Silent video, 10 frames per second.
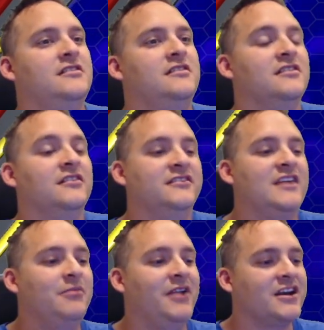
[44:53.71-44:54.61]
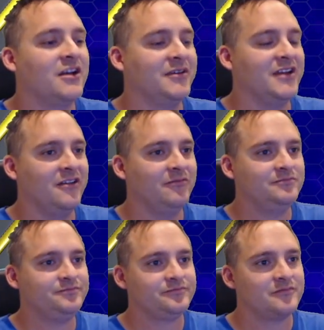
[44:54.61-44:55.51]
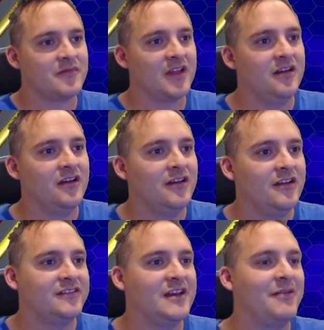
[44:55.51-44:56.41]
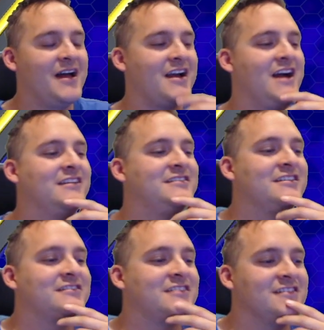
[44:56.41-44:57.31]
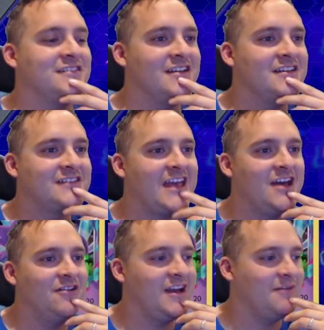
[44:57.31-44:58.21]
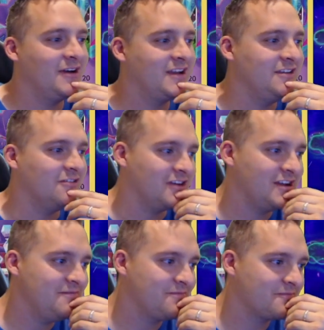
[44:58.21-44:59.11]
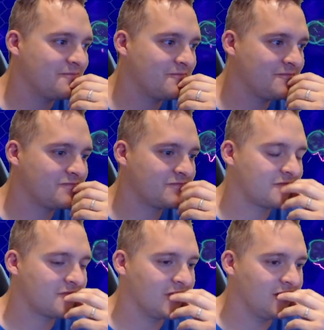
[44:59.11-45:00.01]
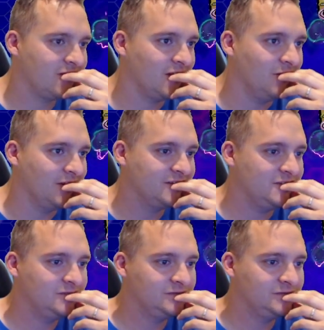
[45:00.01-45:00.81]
There's Sableye coming down. Sableye kind of sucks because it does KO a Munkidori if they want to.